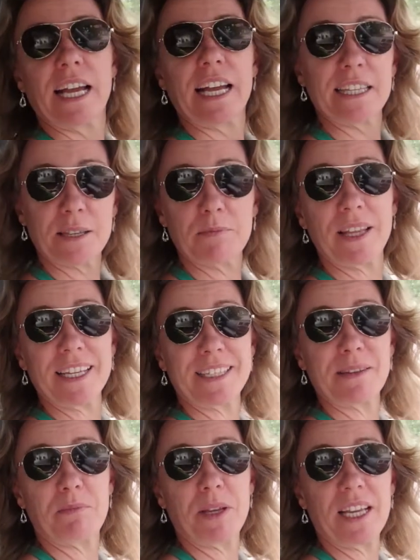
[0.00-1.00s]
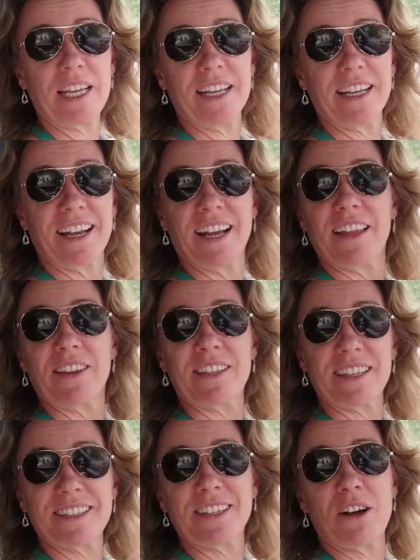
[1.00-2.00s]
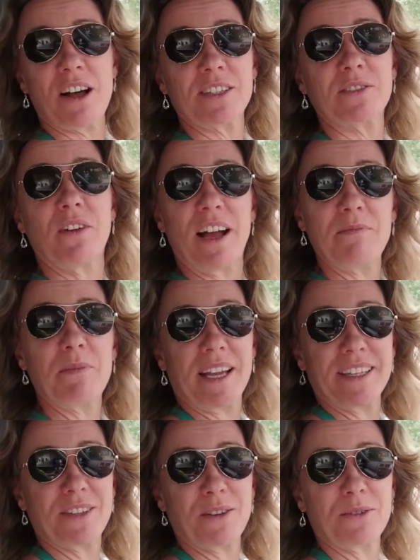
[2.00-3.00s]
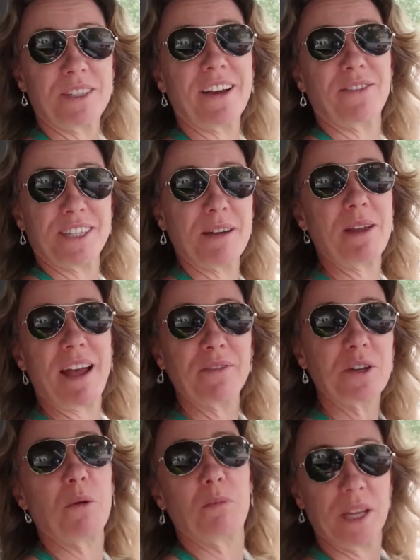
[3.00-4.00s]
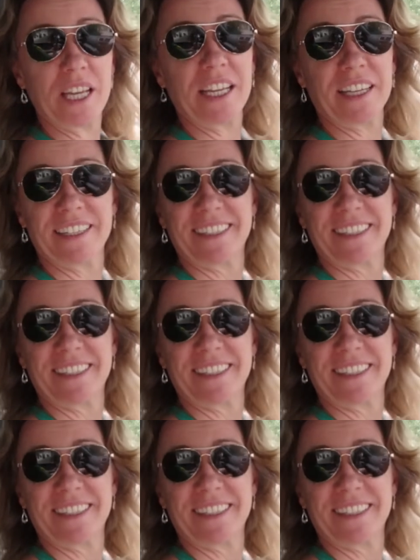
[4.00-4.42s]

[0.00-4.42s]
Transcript: It's a place to pee that doesn't cost five pesos every time you have to go pee.